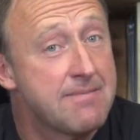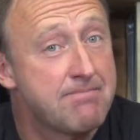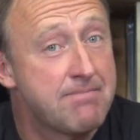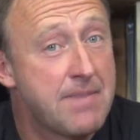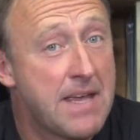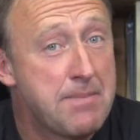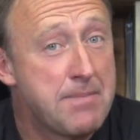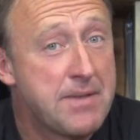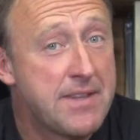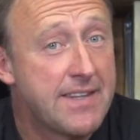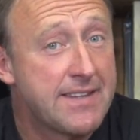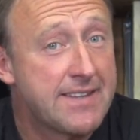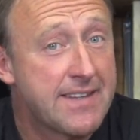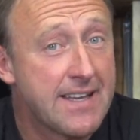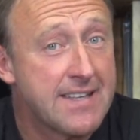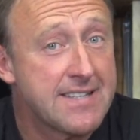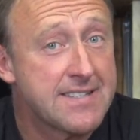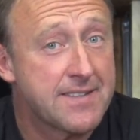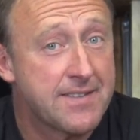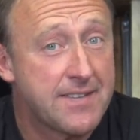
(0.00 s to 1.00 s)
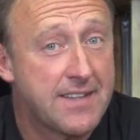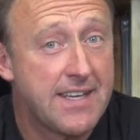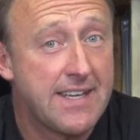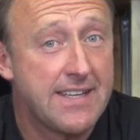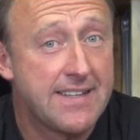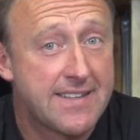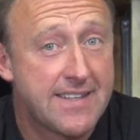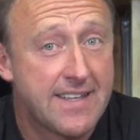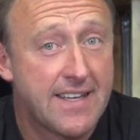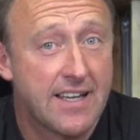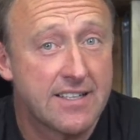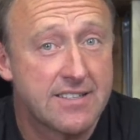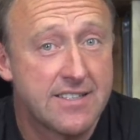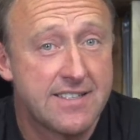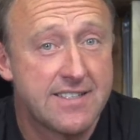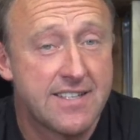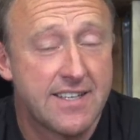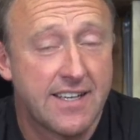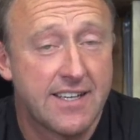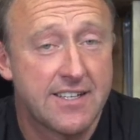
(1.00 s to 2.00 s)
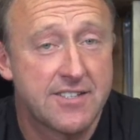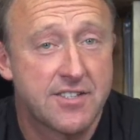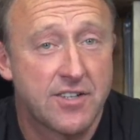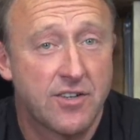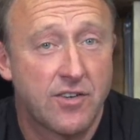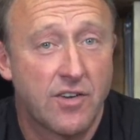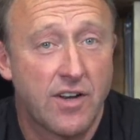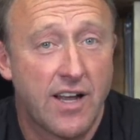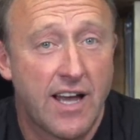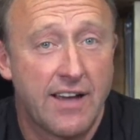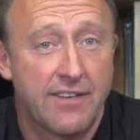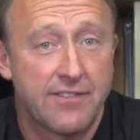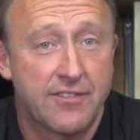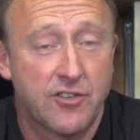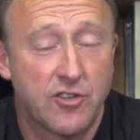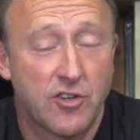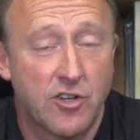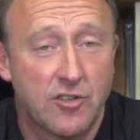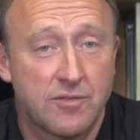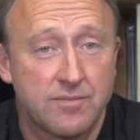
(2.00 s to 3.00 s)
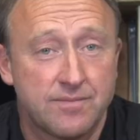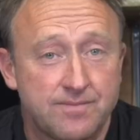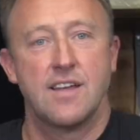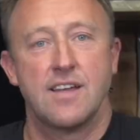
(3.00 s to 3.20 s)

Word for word: Maybe the dust and the heat did actually take its toll after all.